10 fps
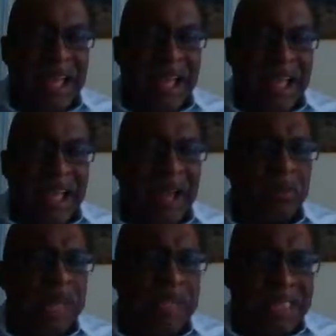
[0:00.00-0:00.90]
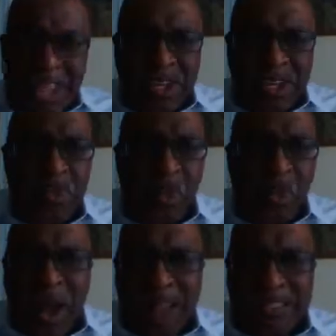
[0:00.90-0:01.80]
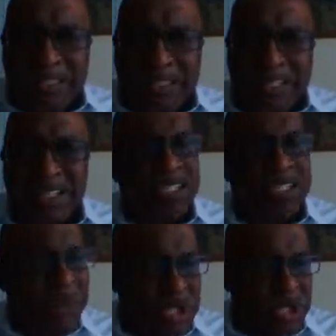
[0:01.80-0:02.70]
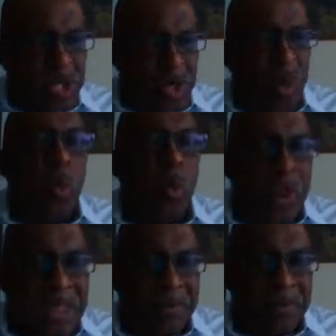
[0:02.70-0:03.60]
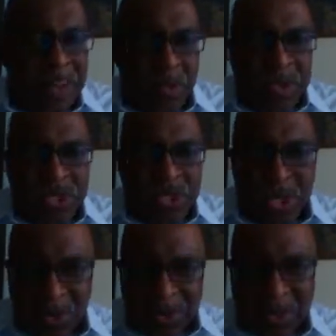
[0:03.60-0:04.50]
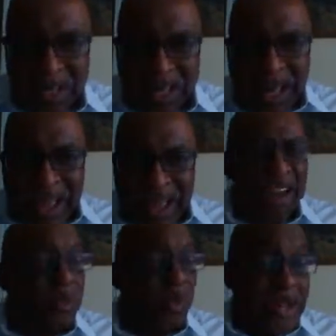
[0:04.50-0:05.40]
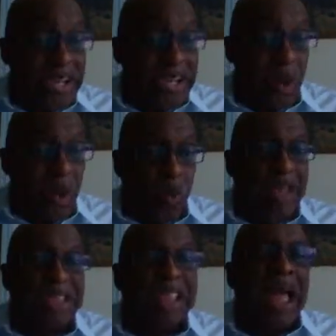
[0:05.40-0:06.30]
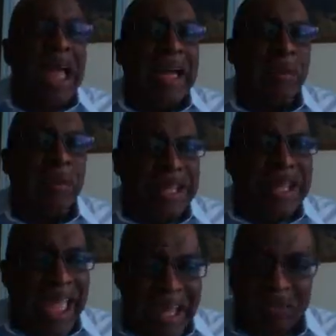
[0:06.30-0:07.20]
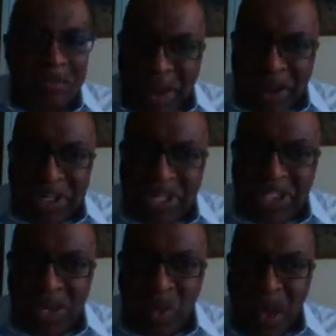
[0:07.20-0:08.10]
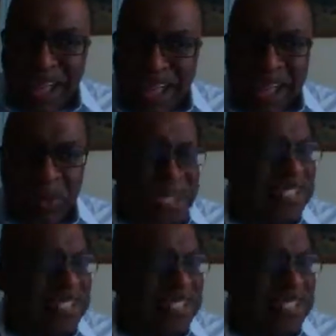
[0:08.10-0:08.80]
I want to thank you for watching. This is Minister William Edward Turner of Winning at Marriage, GYI, which stands for